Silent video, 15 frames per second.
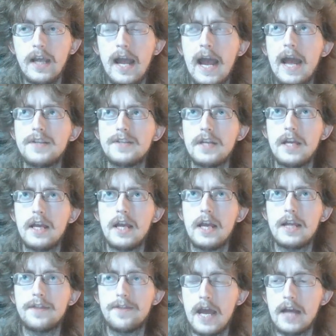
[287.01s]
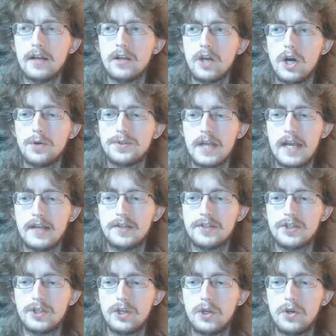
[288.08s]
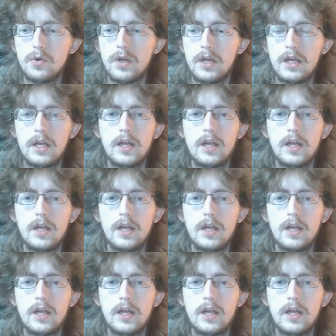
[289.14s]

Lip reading: And it then goes into